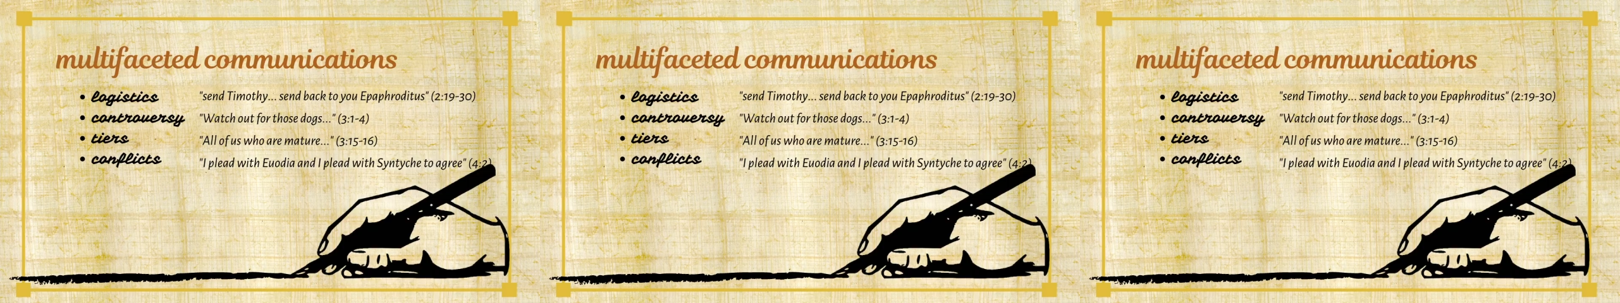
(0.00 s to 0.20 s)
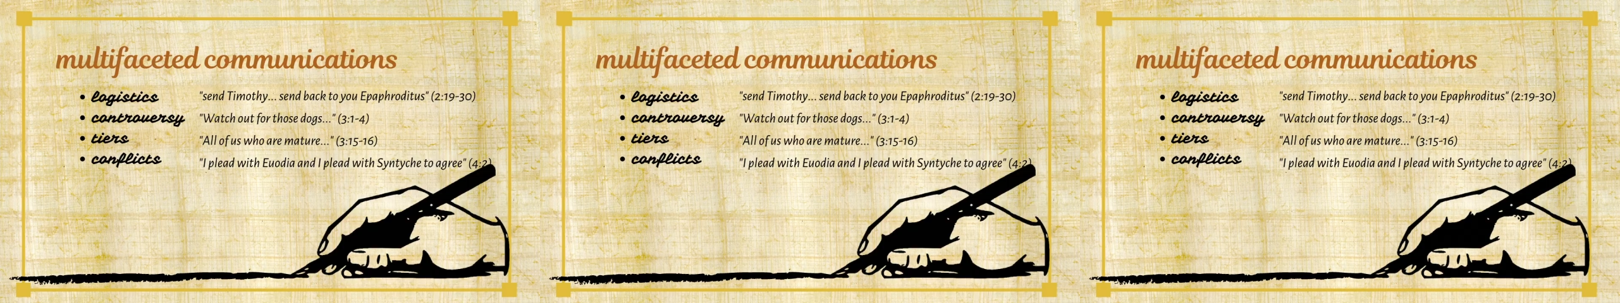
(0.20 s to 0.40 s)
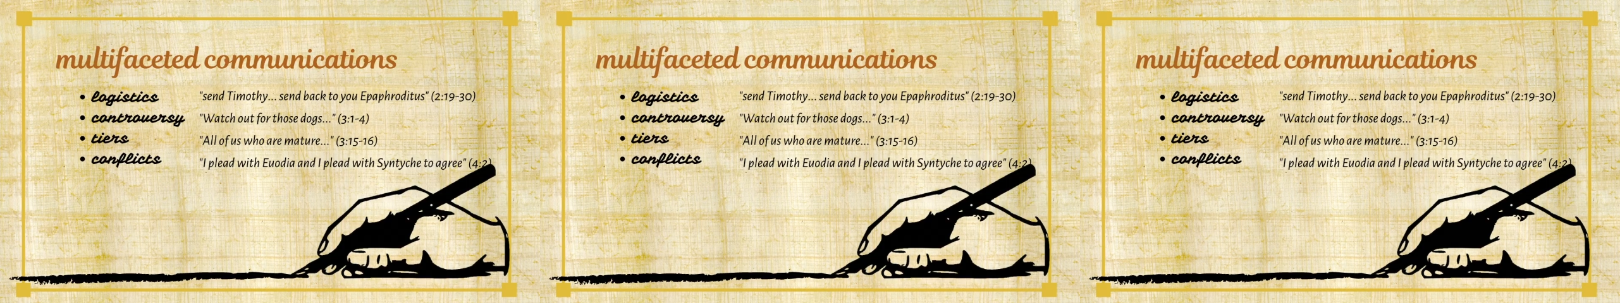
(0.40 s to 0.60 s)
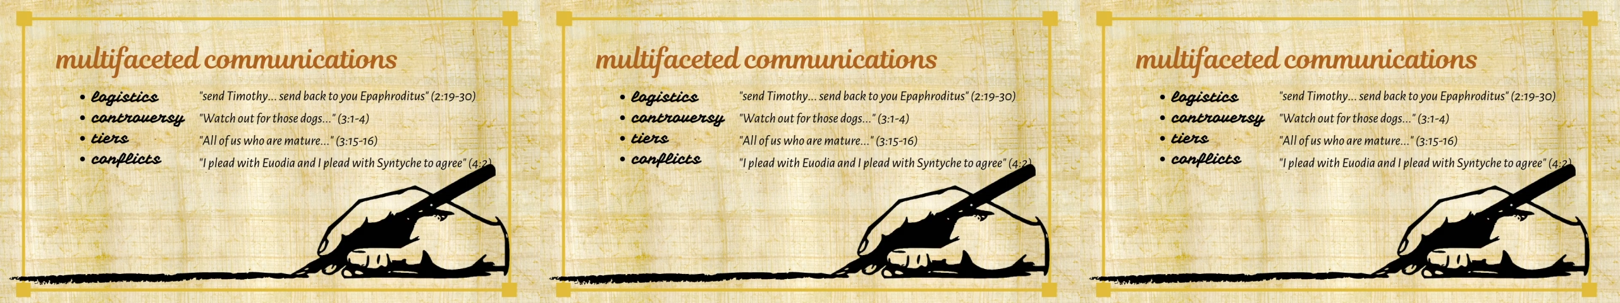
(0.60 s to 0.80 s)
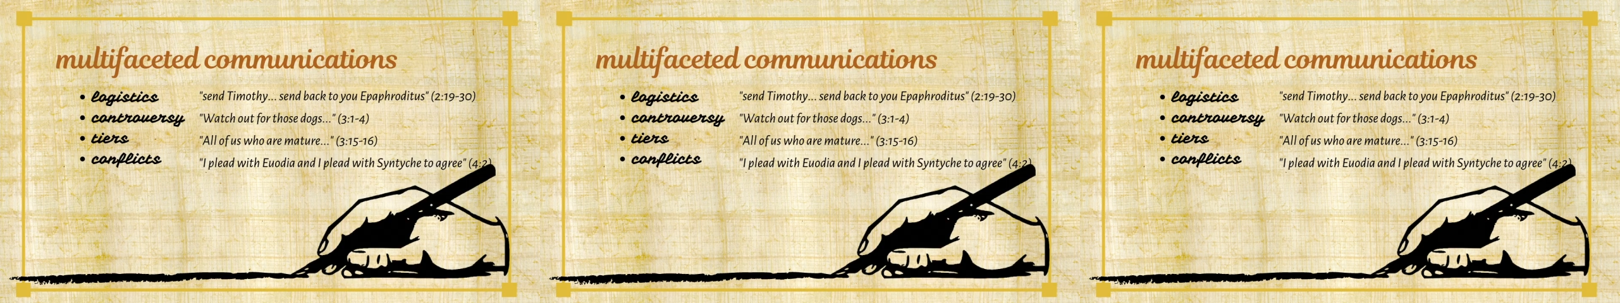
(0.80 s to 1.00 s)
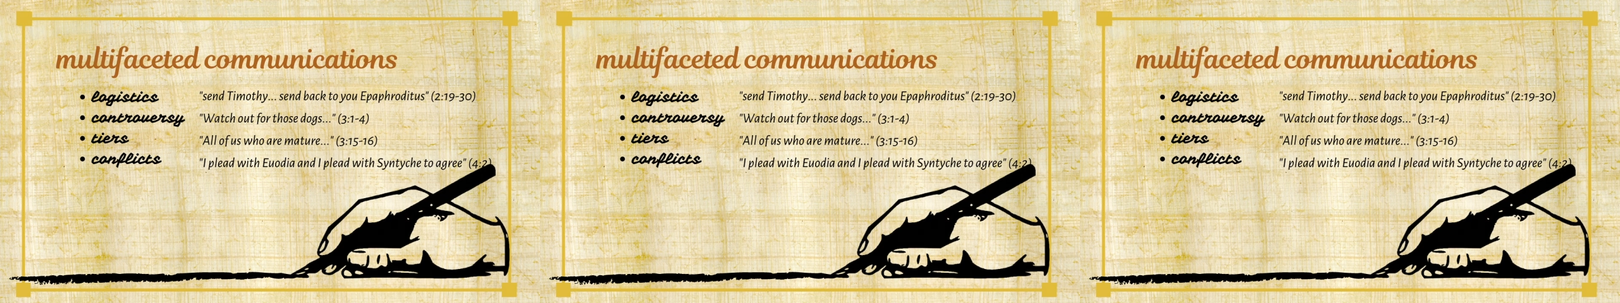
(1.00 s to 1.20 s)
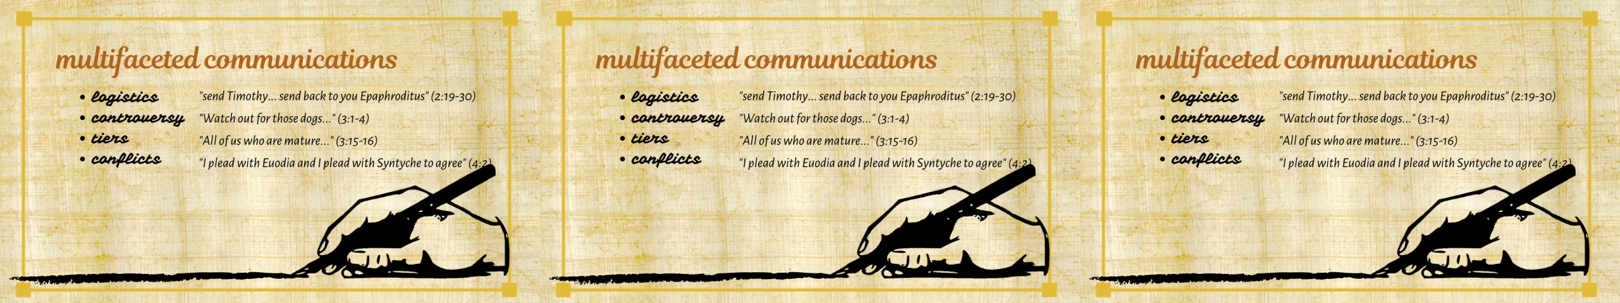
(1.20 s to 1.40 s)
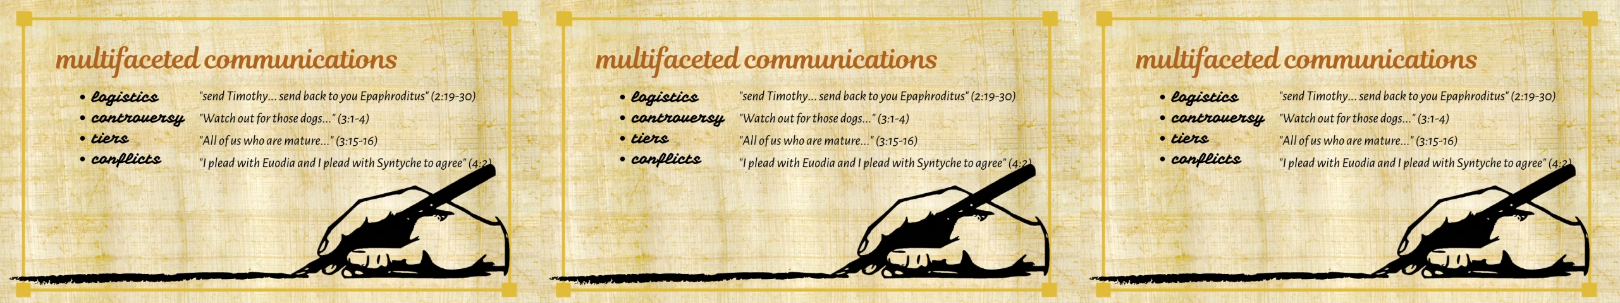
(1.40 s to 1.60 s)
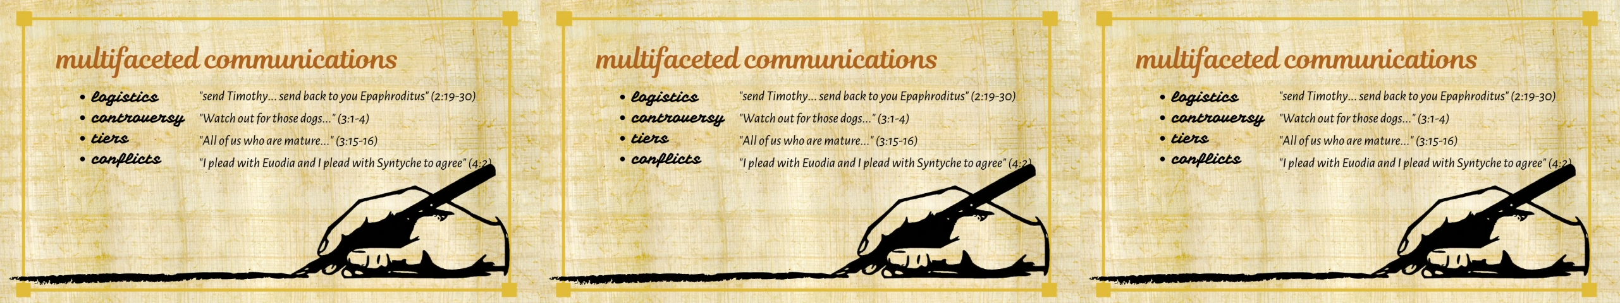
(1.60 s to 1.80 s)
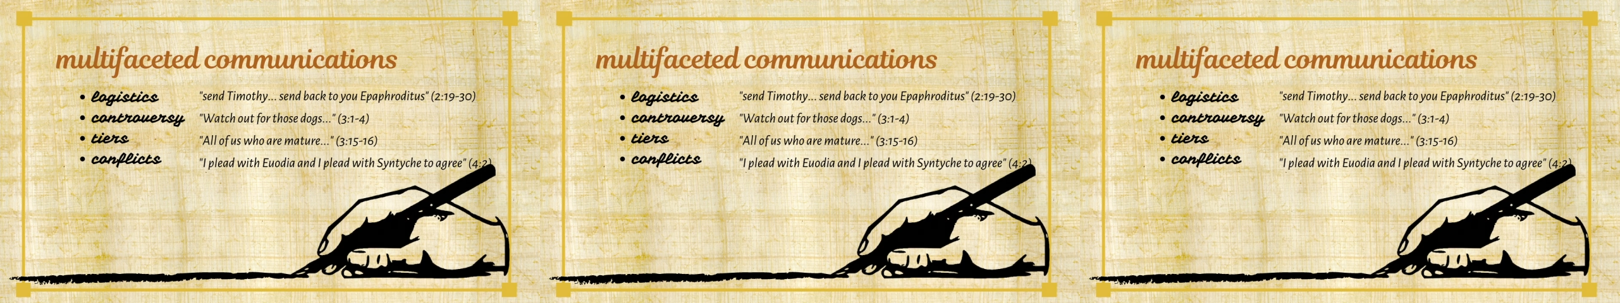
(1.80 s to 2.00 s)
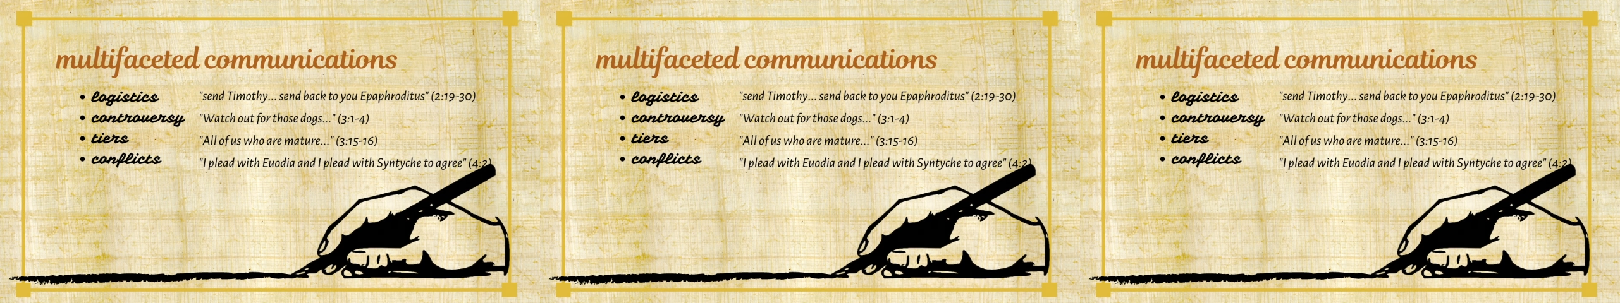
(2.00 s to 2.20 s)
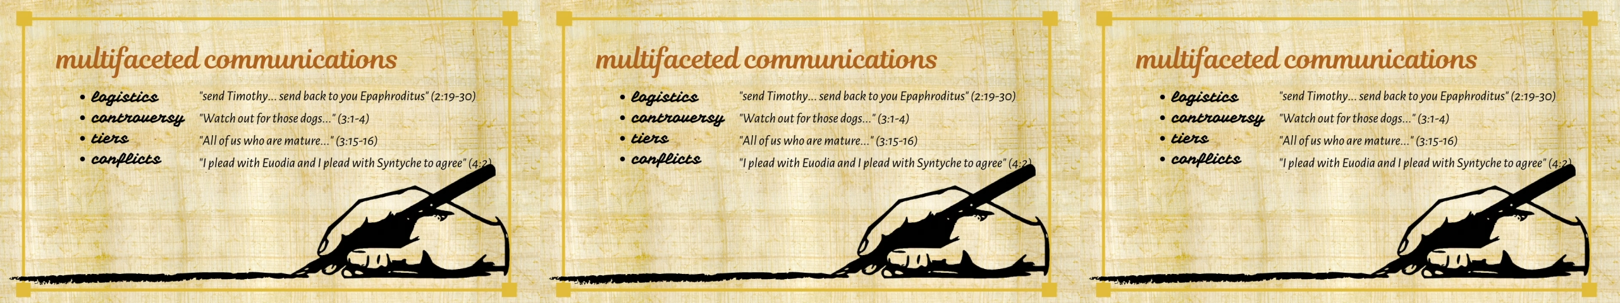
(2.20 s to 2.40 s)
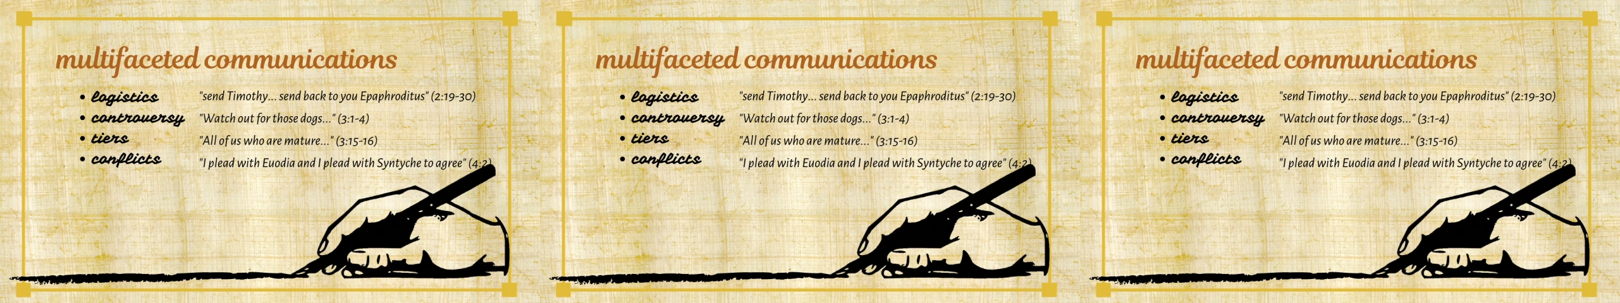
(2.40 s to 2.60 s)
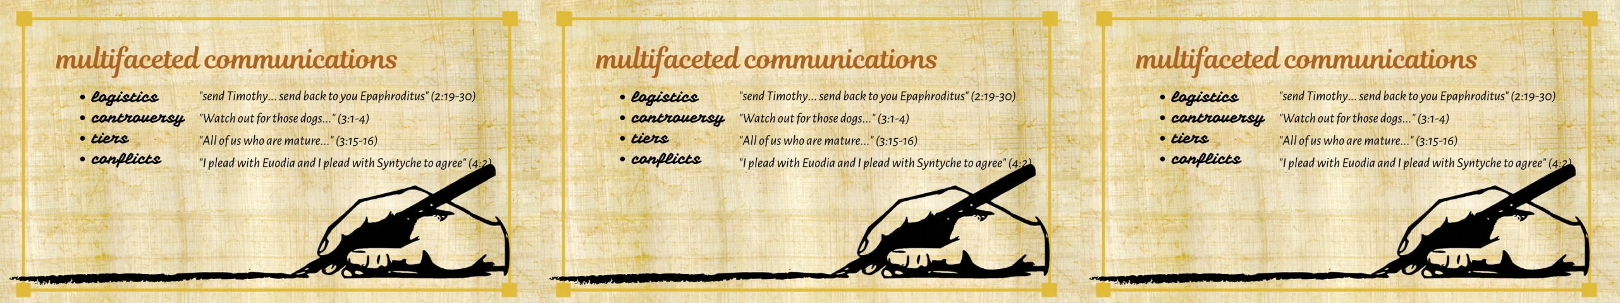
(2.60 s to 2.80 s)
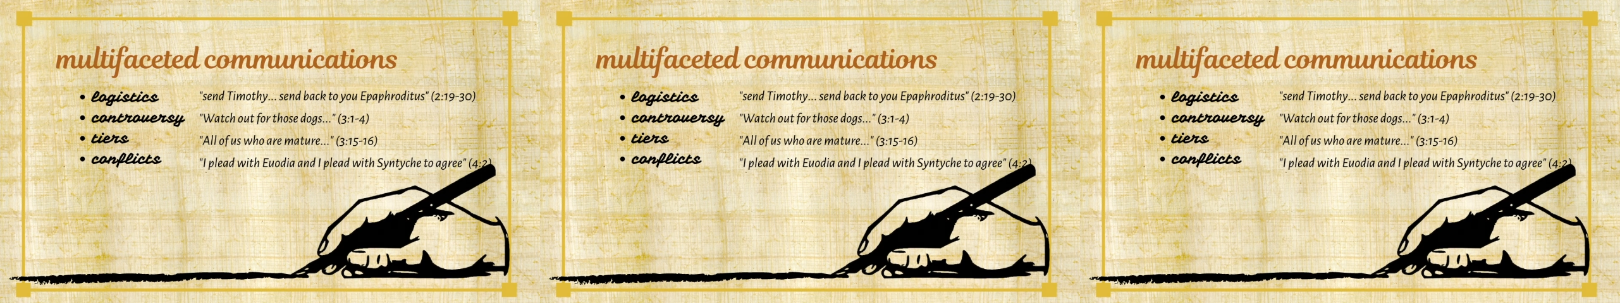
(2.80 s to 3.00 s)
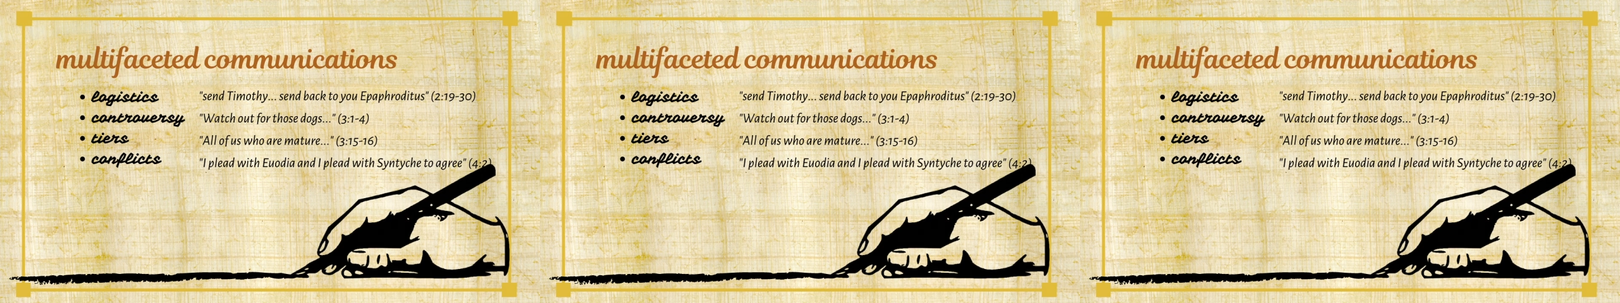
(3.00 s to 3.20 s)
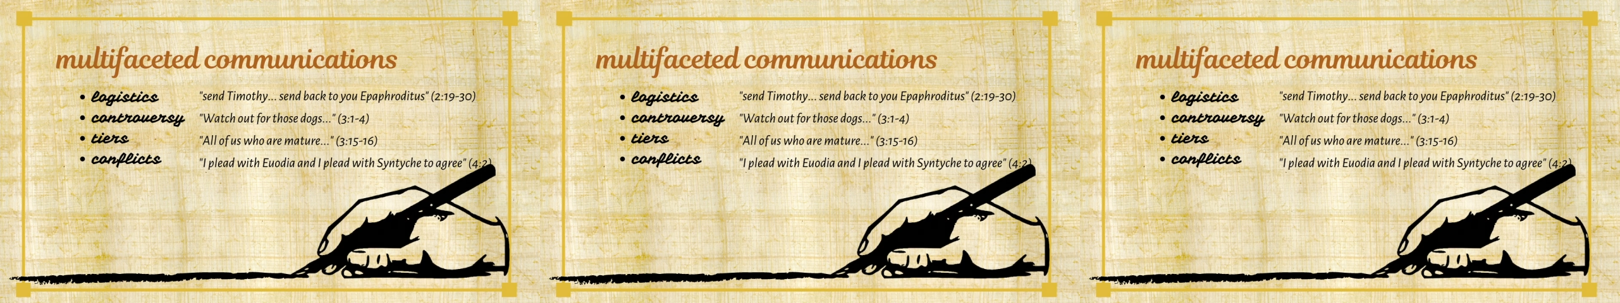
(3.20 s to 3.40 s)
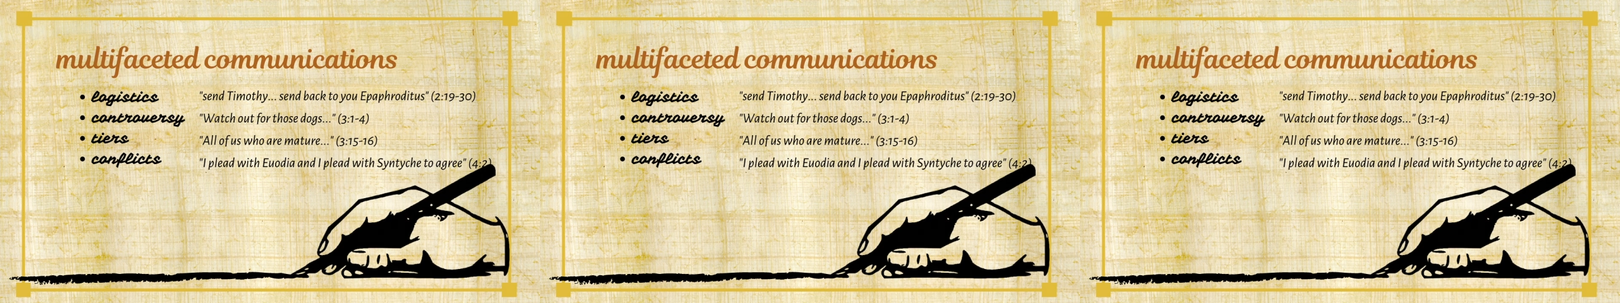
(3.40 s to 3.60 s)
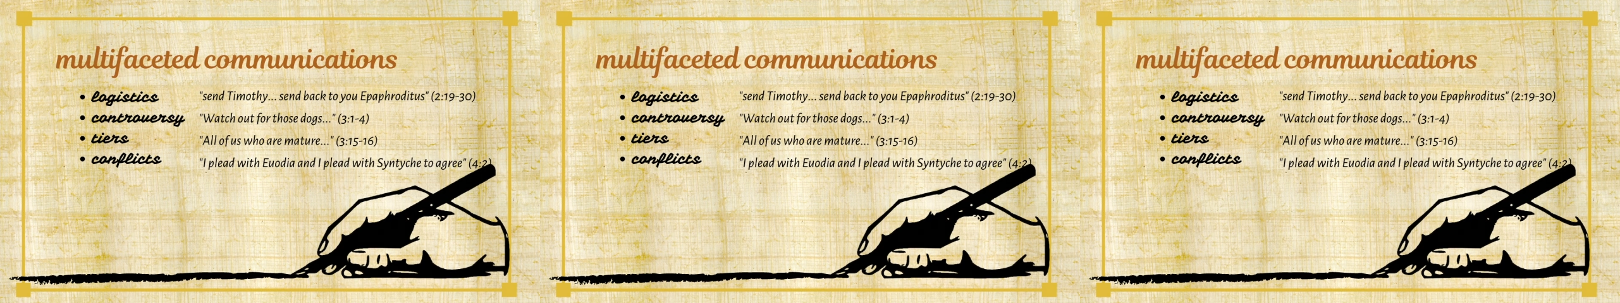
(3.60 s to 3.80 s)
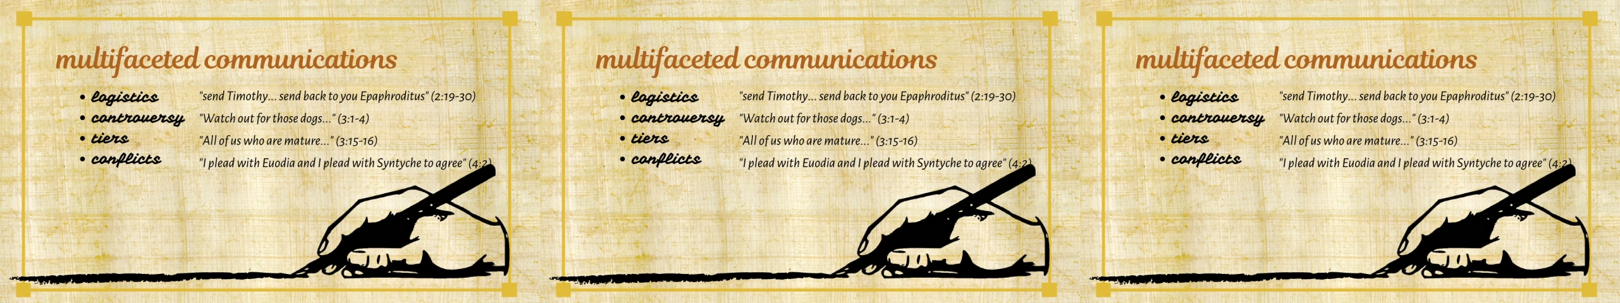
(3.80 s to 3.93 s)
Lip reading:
(no speaker visible)